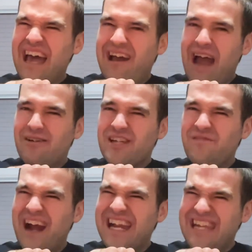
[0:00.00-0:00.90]
How would you
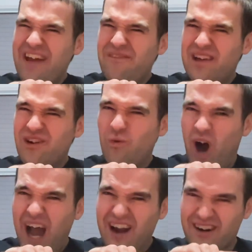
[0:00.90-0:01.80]
find a gift
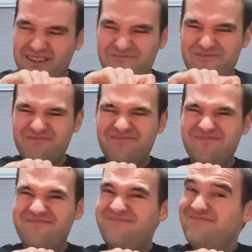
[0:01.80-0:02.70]
underwater?
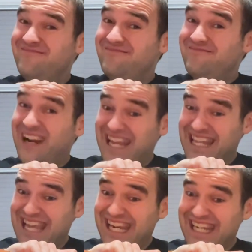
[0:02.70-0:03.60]
What do you
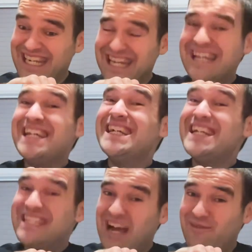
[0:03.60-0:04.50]
think?
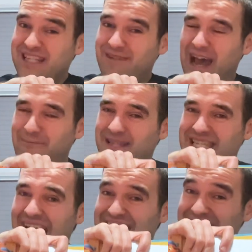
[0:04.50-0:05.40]
Shall we see what happens
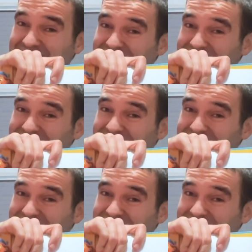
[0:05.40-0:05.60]
next?